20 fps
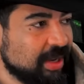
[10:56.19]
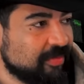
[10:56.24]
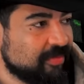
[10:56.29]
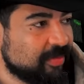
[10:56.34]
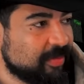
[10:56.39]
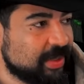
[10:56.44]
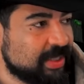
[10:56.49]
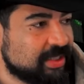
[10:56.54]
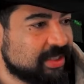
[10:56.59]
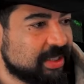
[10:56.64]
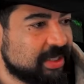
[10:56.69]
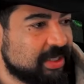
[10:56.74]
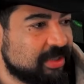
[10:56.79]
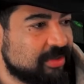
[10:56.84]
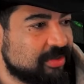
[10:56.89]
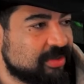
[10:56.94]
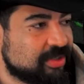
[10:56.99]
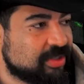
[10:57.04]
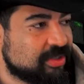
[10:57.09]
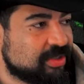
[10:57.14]
Everybody's going to
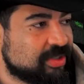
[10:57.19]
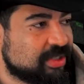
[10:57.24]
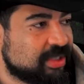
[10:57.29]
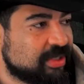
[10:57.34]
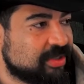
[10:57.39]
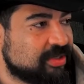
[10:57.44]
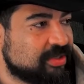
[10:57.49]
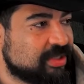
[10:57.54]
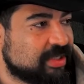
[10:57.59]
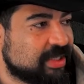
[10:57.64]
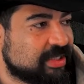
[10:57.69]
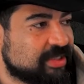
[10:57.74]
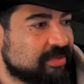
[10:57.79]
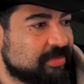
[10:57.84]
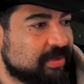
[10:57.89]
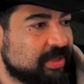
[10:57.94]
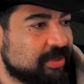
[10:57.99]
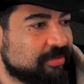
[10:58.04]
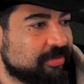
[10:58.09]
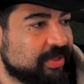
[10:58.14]
use their skills, get
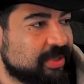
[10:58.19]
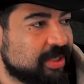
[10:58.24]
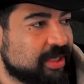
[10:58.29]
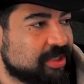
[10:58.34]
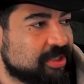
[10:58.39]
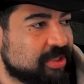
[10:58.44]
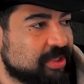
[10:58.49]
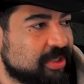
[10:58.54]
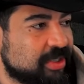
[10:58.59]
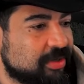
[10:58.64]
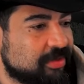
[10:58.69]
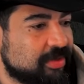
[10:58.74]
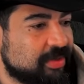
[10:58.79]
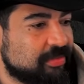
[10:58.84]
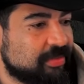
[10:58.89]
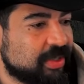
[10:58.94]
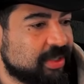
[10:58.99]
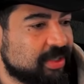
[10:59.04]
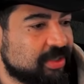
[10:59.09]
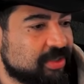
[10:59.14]
some heal reduction
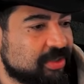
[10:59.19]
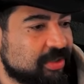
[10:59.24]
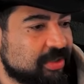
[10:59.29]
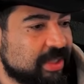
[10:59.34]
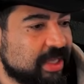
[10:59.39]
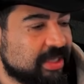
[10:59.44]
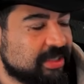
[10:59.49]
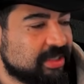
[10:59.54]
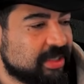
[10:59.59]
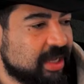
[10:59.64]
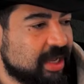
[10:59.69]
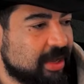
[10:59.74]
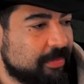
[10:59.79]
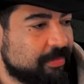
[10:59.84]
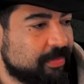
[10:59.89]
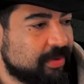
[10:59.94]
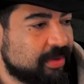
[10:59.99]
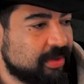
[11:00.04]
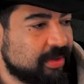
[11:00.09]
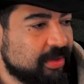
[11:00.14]
going, make sure that's
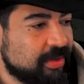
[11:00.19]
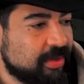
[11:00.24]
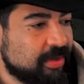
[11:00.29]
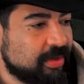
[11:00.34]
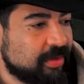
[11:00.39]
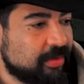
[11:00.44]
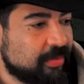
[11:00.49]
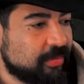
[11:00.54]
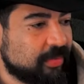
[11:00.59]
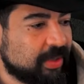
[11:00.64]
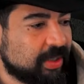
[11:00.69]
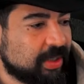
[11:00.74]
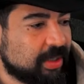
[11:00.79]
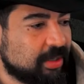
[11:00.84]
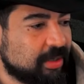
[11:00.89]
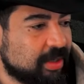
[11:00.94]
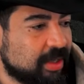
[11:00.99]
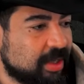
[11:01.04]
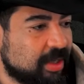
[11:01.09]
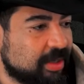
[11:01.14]
up. We
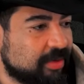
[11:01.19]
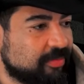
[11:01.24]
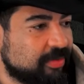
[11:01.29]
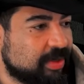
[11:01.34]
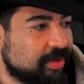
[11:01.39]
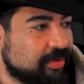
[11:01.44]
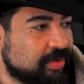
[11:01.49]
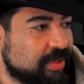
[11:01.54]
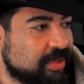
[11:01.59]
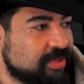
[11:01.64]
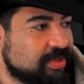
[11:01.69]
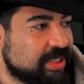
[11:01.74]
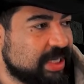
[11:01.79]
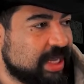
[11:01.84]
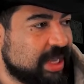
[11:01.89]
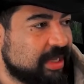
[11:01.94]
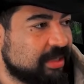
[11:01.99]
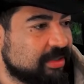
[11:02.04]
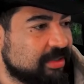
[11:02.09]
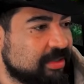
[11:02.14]
can, uh, we don't use
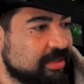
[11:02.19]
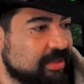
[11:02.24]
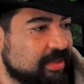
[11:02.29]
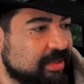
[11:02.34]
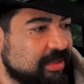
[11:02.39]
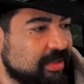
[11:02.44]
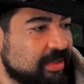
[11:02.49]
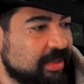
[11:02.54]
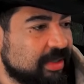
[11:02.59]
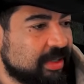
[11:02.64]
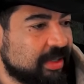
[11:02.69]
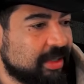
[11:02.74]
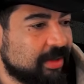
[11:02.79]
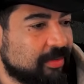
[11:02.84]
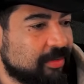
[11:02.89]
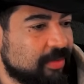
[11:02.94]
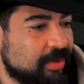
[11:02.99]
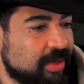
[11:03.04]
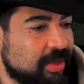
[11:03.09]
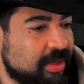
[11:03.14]
that.
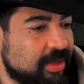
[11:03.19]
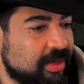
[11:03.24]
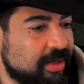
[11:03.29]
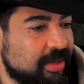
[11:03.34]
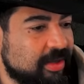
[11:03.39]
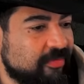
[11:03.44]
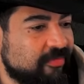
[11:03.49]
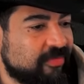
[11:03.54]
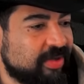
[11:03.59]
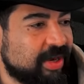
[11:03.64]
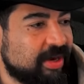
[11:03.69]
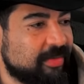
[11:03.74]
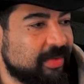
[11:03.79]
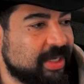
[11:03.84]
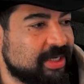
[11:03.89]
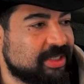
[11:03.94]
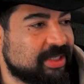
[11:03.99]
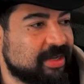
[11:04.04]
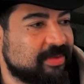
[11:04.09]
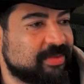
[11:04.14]
A1.
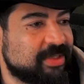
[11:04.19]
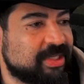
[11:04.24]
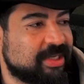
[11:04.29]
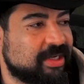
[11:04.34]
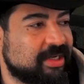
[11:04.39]
Venomage comes